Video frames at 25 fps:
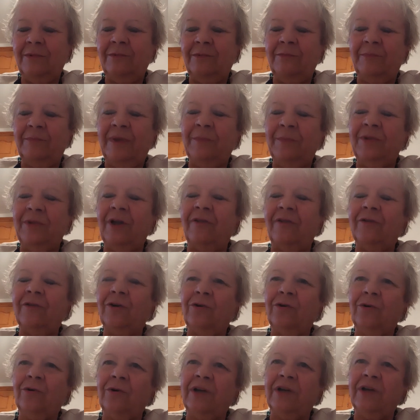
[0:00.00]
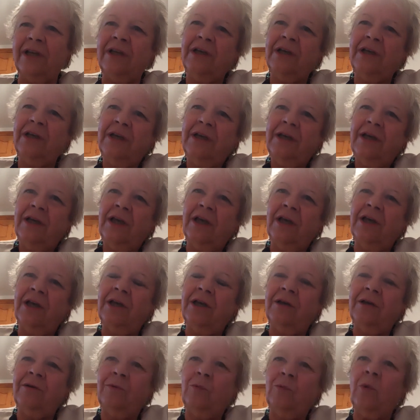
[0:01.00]
People often call it
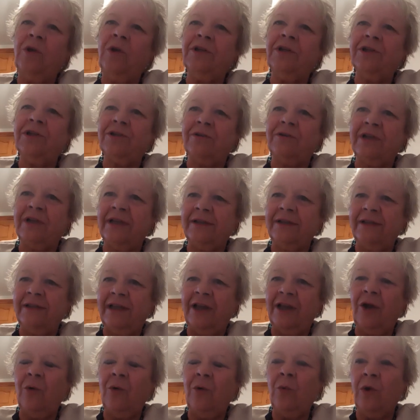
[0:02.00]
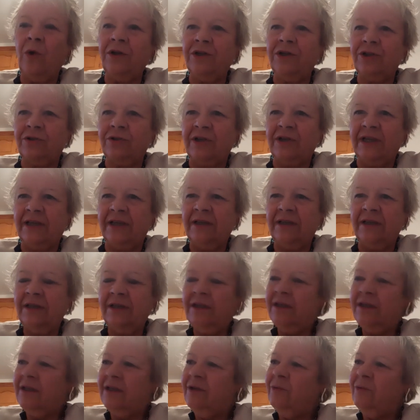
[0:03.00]
wandering. They go wandering.
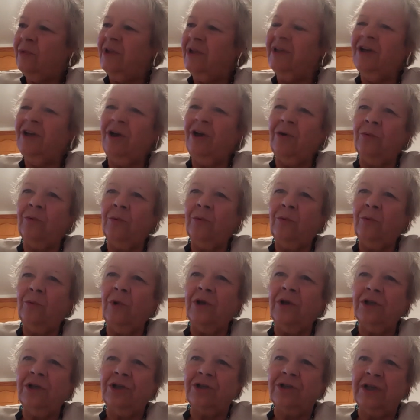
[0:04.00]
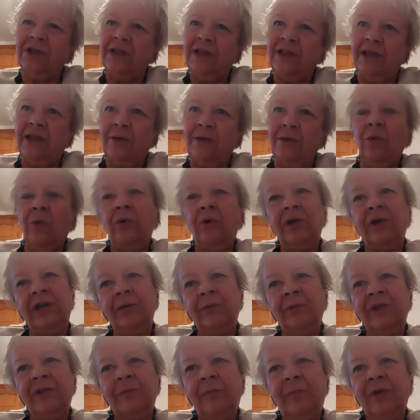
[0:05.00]
Well, they're not wandering. They're walking
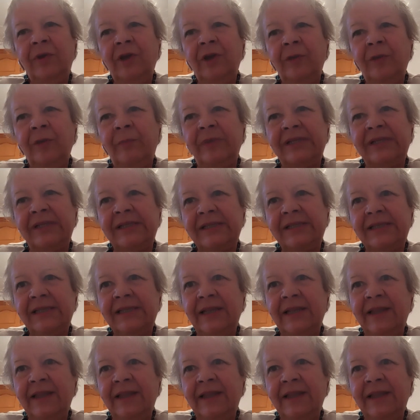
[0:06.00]
with a purpose. In